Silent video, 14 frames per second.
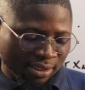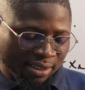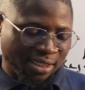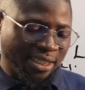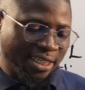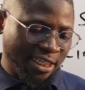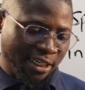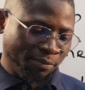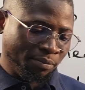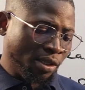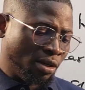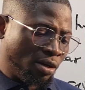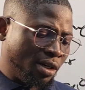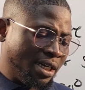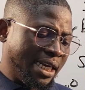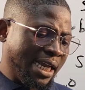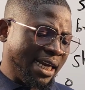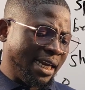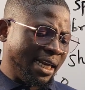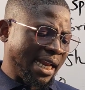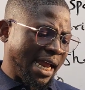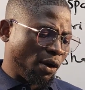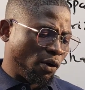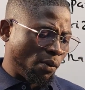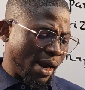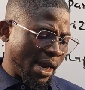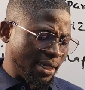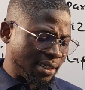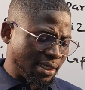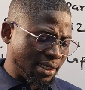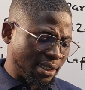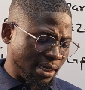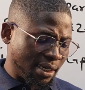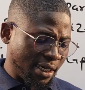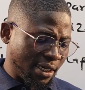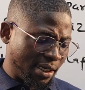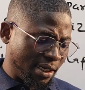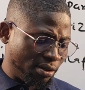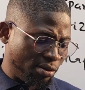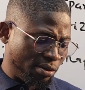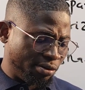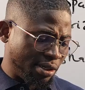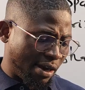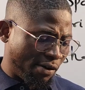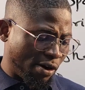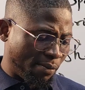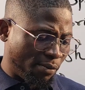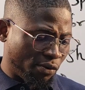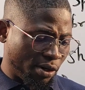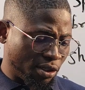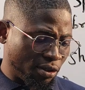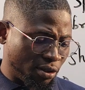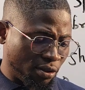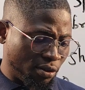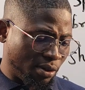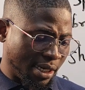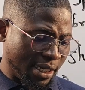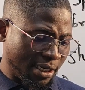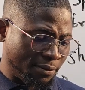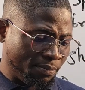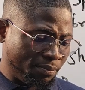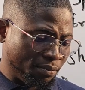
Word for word: C. Then likewise, they also have one more question to look at.